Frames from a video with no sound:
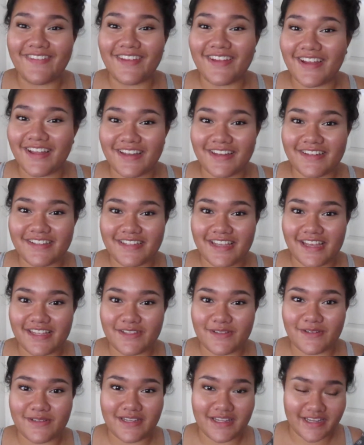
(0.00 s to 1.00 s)
color
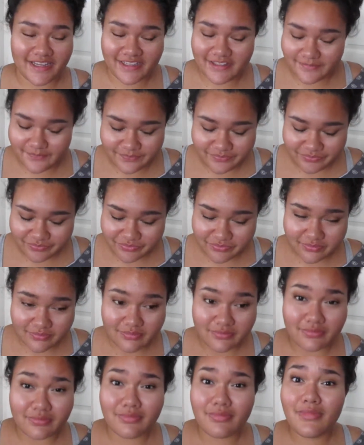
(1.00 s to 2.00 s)
tattoo line
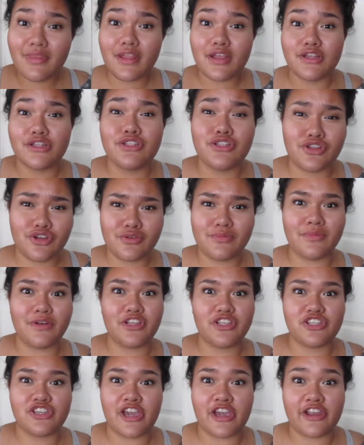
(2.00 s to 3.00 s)
so
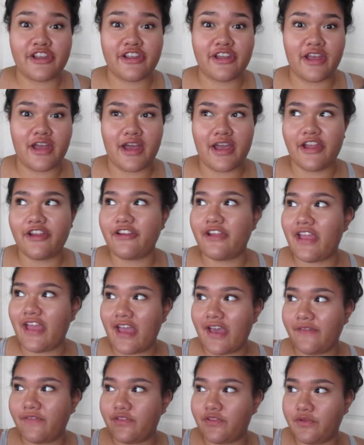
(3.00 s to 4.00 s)
much. I already
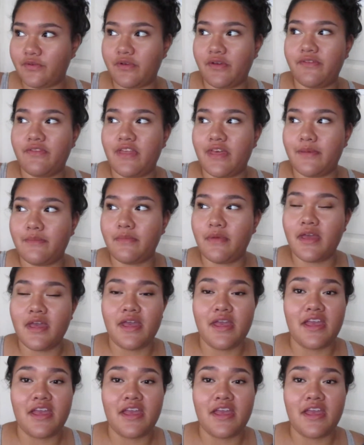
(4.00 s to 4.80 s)
have two of them.